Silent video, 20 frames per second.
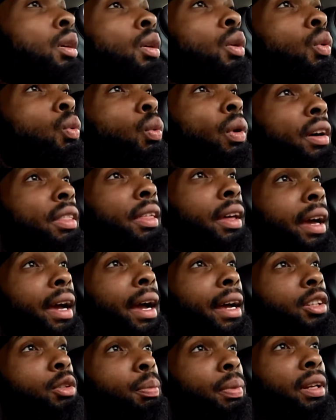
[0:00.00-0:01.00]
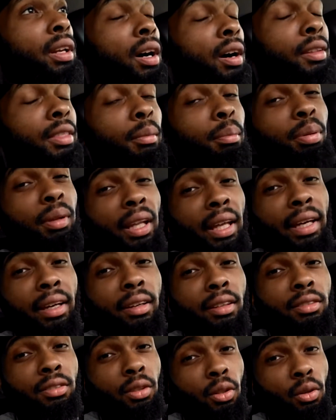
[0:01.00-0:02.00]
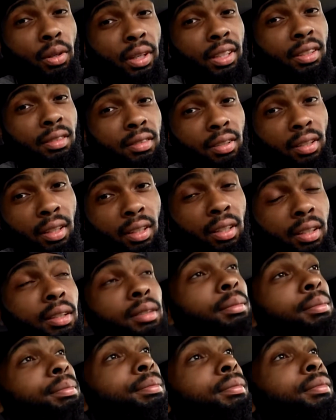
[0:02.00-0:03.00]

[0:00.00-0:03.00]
where there has been other players on his team